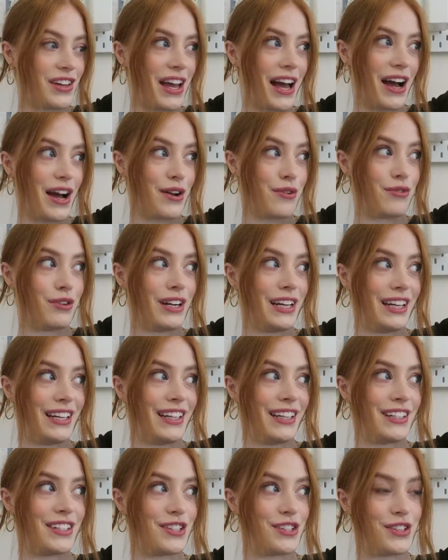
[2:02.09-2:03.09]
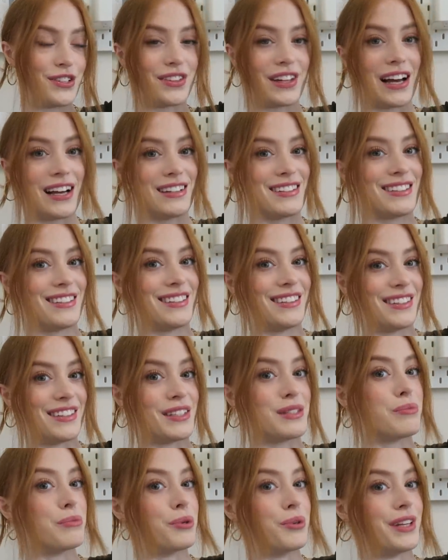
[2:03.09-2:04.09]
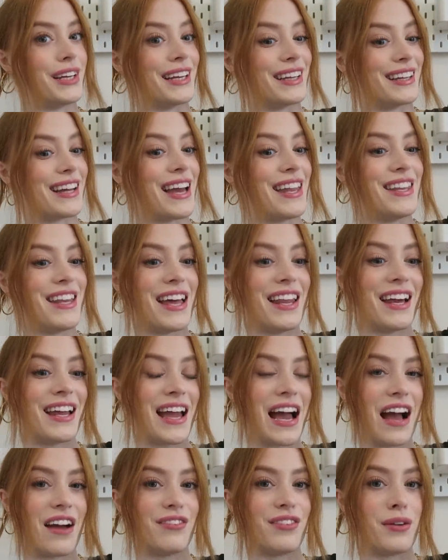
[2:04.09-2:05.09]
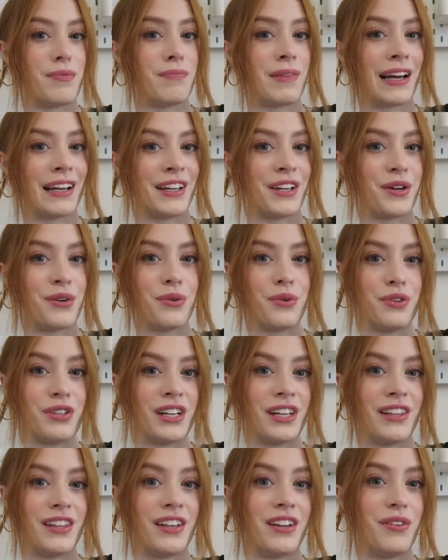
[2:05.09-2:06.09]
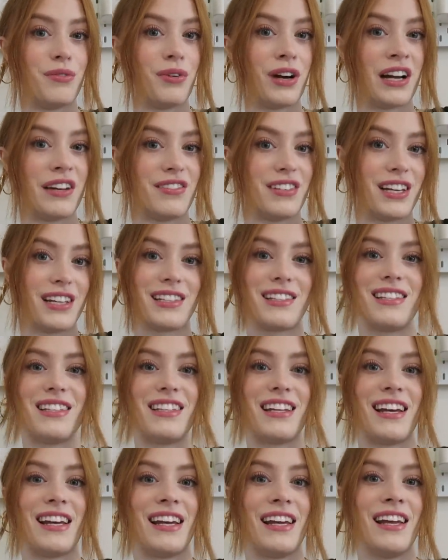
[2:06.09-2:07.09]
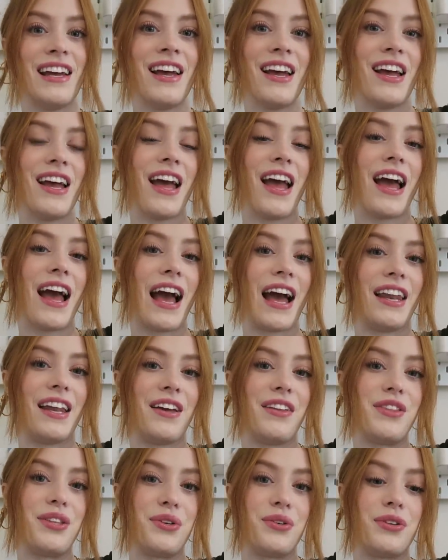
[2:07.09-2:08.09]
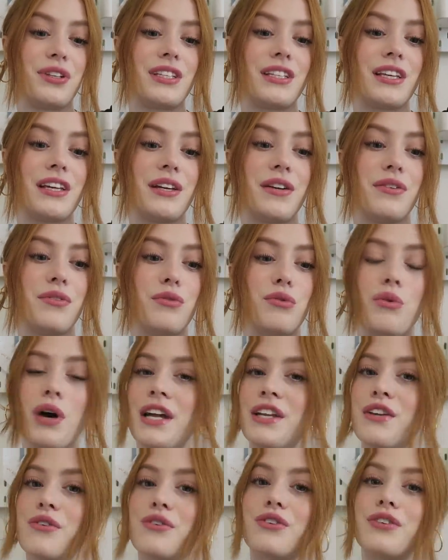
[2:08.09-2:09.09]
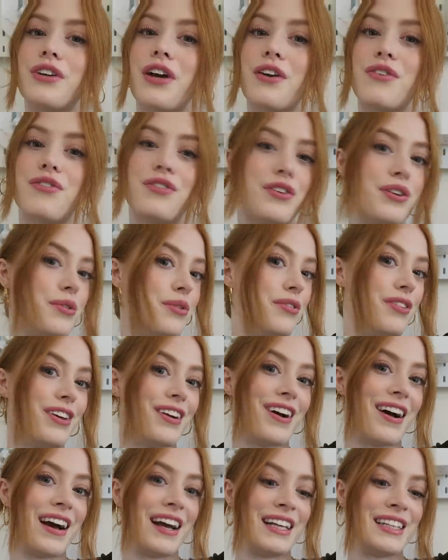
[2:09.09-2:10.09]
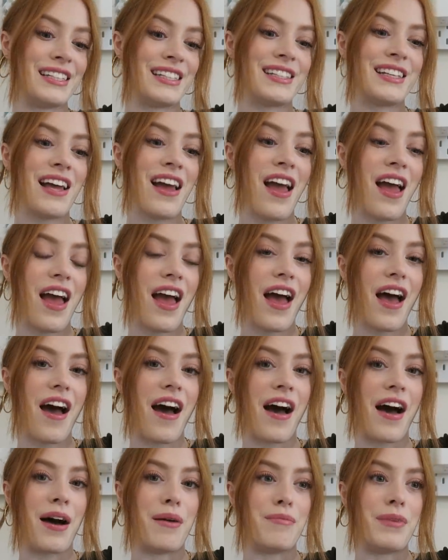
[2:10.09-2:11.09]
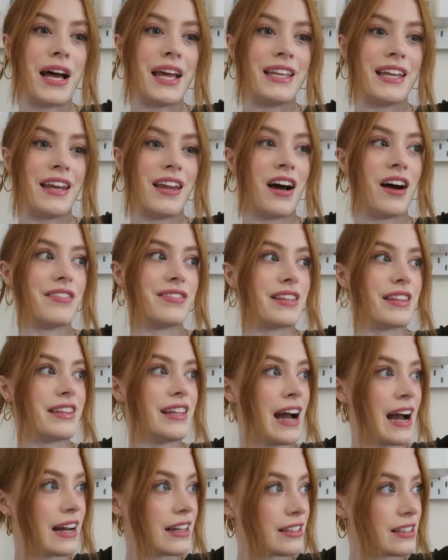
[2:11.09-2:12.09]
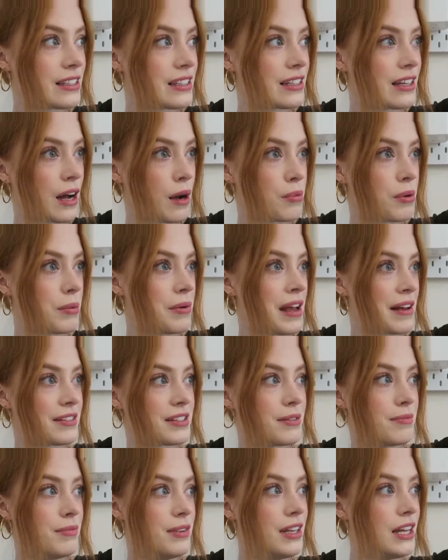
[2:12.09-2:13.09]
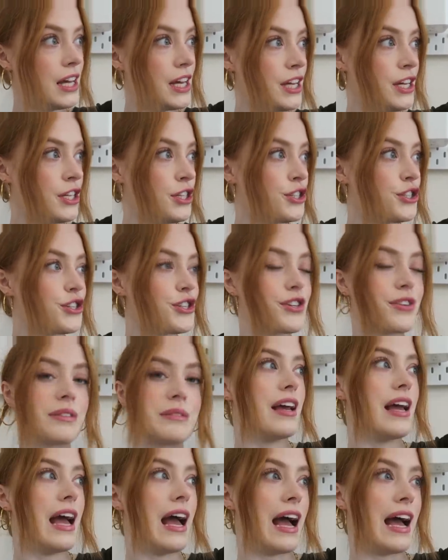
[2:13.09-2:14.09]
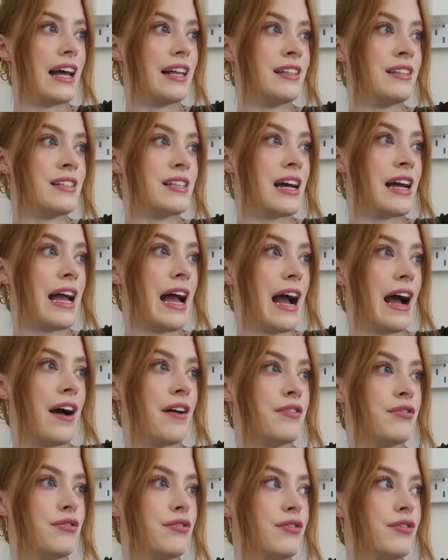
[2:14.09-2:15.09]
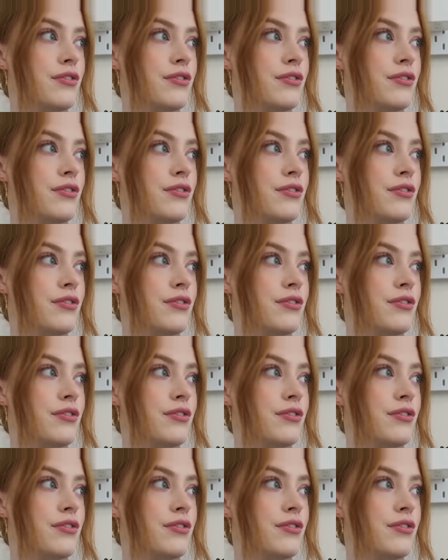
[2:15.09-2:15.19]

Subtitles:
yeah, I really need to do that this morning. And then I have a mango order that arrived yesterday and I thought, why not go through it with you guys? And then after that I'll probably have some lunch, and I have